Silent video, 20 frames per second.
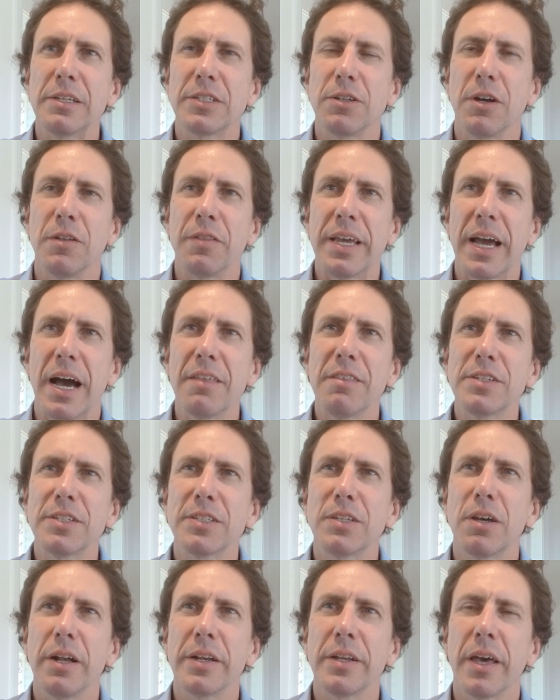on the other
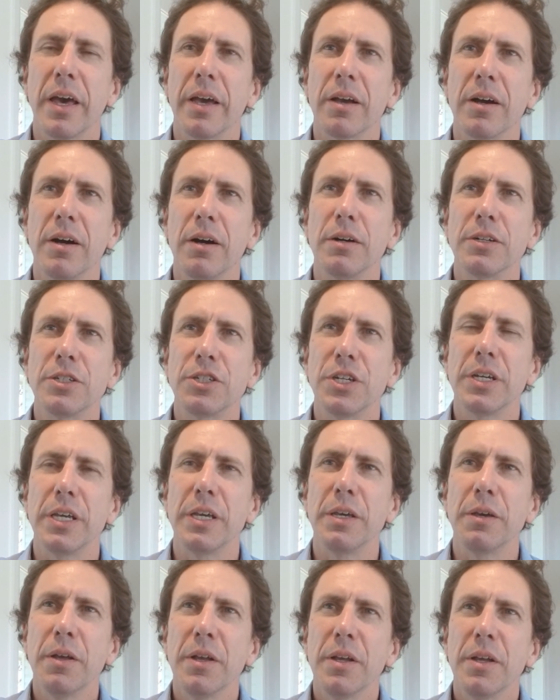side going, oh,
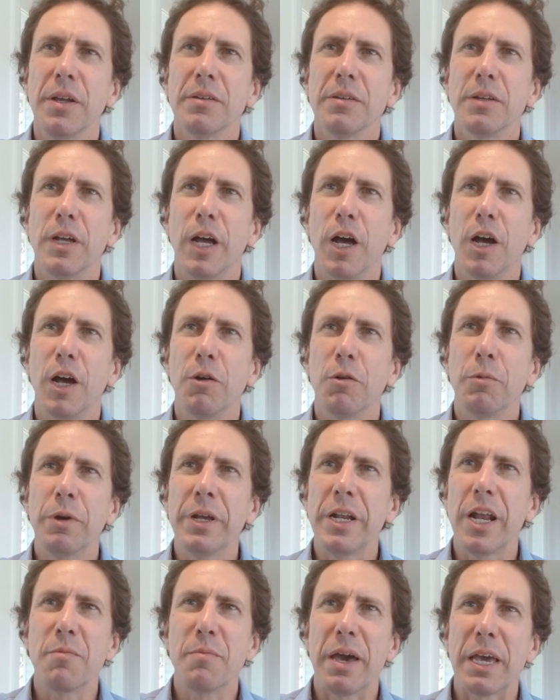gee, we
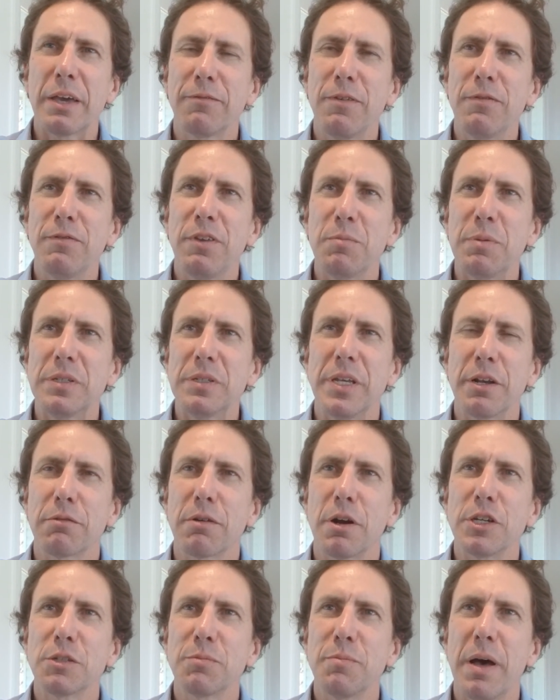don't make 50%
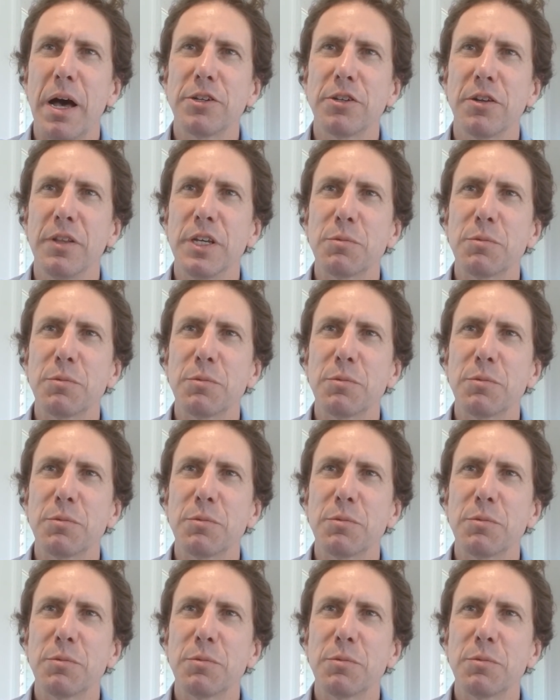gross margin on these